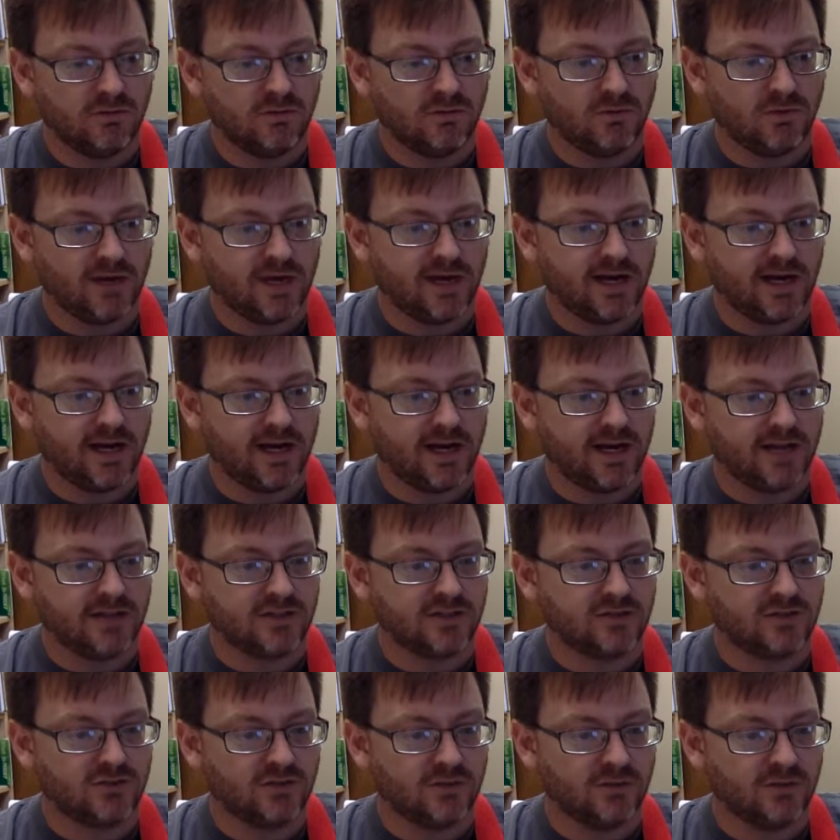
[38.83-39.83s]
the way I
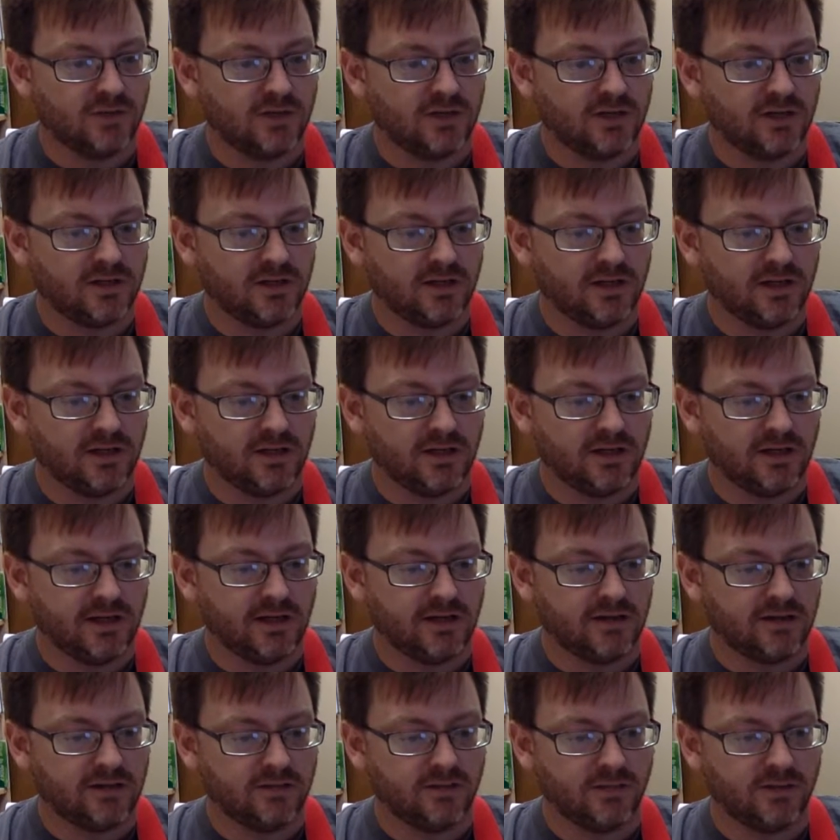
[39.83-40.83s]
strum it
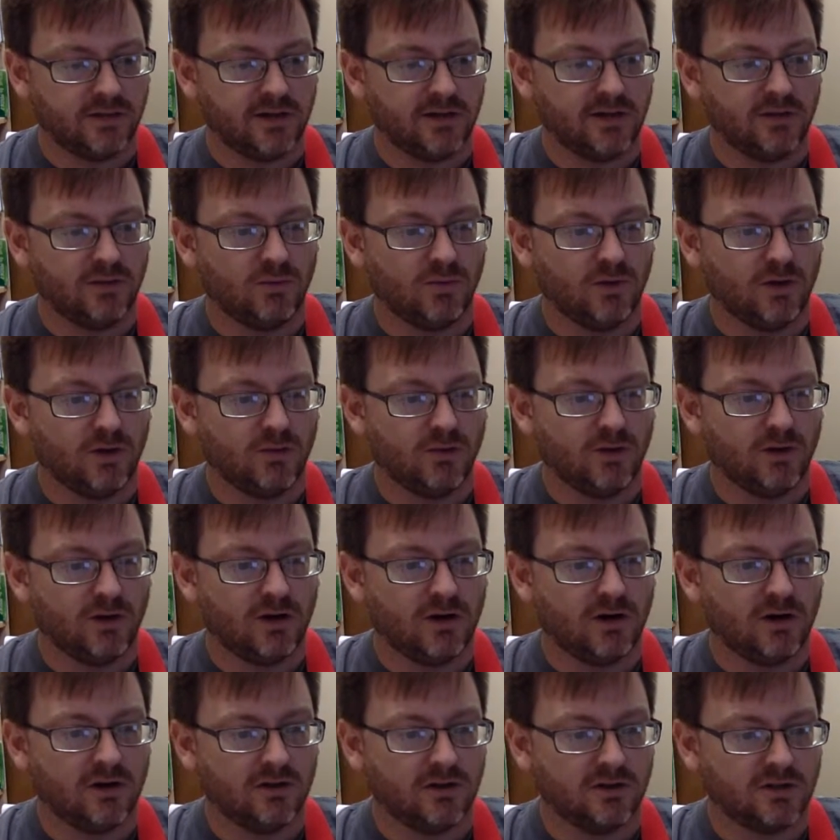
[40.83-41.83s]
depending on where we
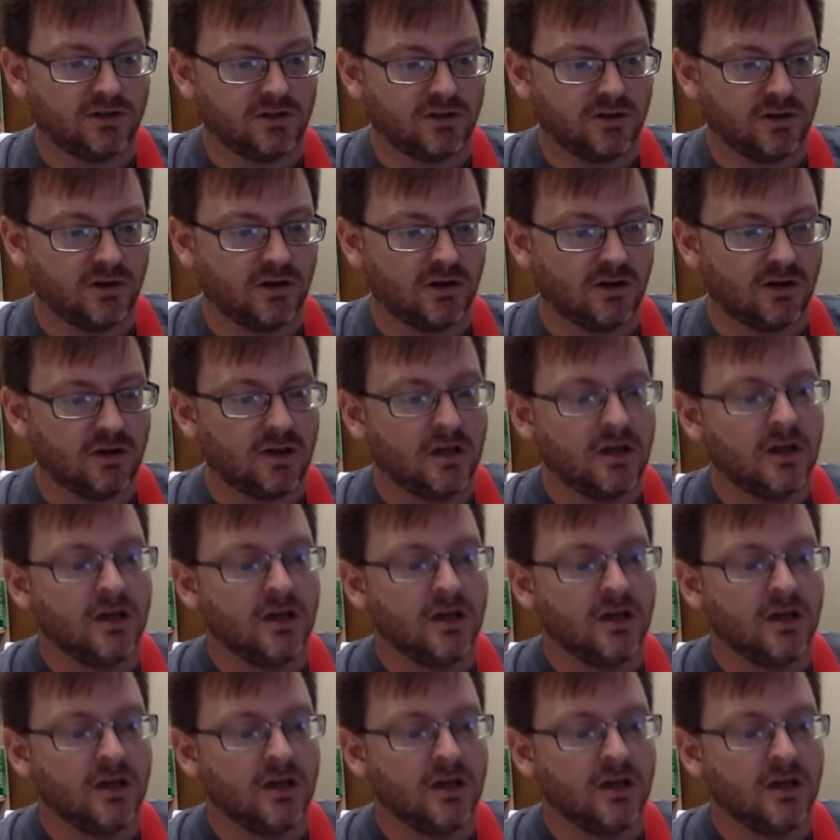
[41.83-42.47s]
are in the song.